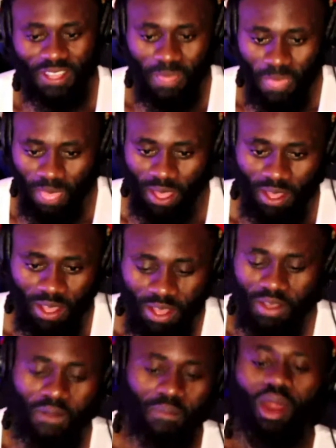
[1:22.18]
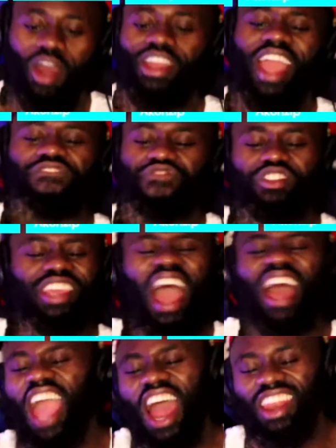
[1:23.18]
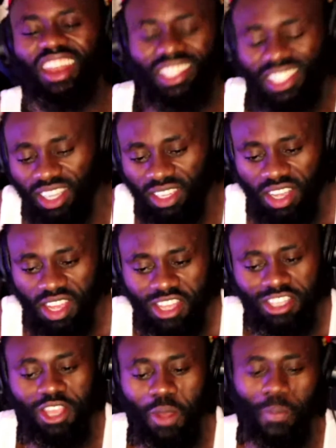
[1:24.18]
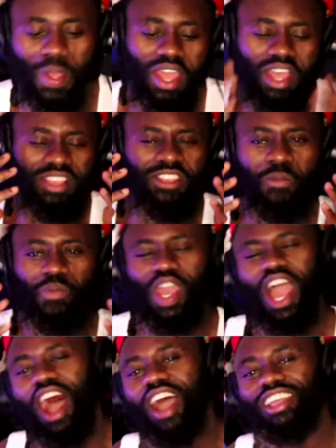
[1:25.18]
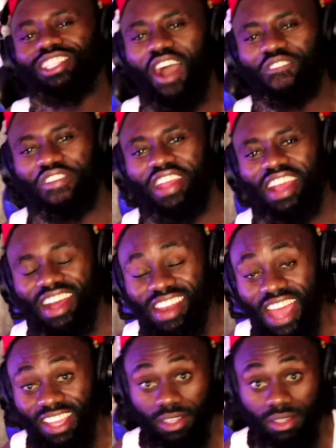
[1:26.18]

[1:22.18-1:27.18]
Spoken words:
Bro, y'all listen. Zippy, how is Africa like?